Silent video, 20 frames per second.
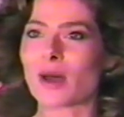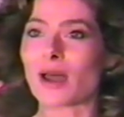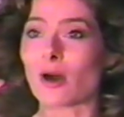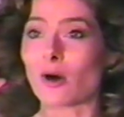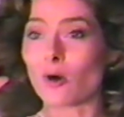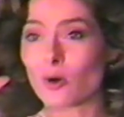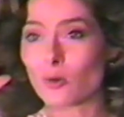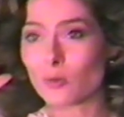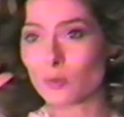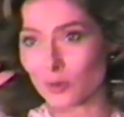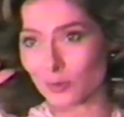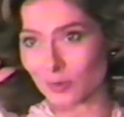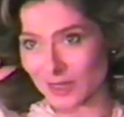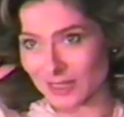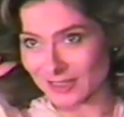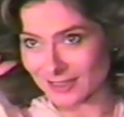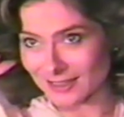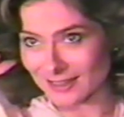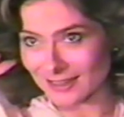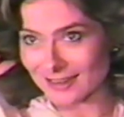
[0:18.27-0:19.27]
I hope we'll be
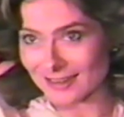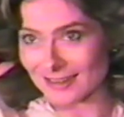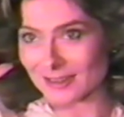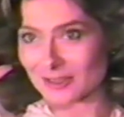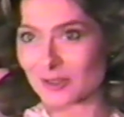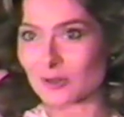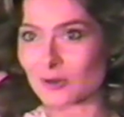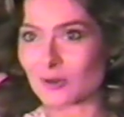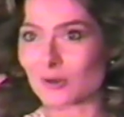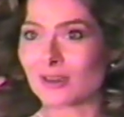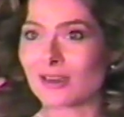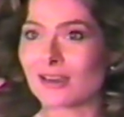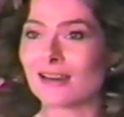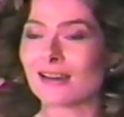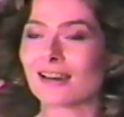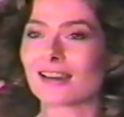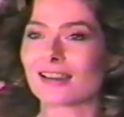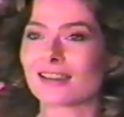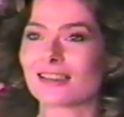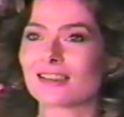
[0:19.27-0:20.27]
seeing it soon.
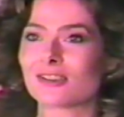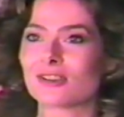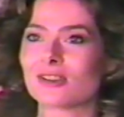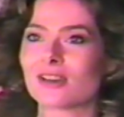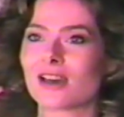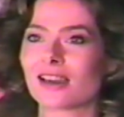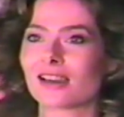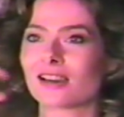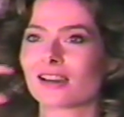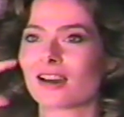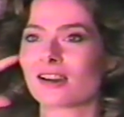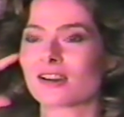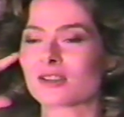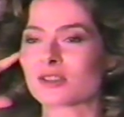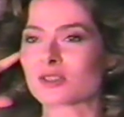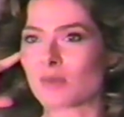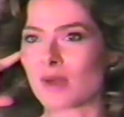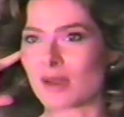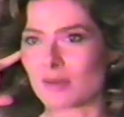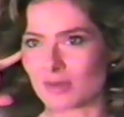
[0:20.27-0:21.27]
I think United
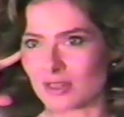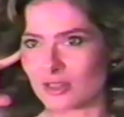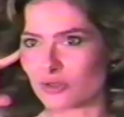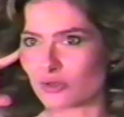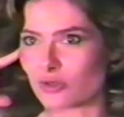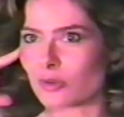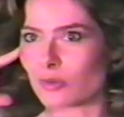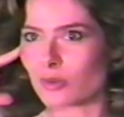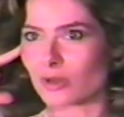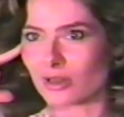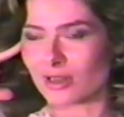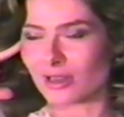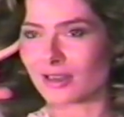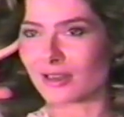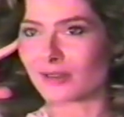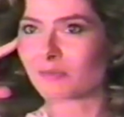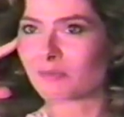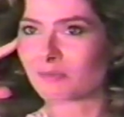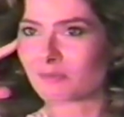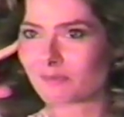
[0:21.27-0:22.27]
Artists might be distributing
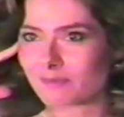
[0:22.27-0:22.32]
it.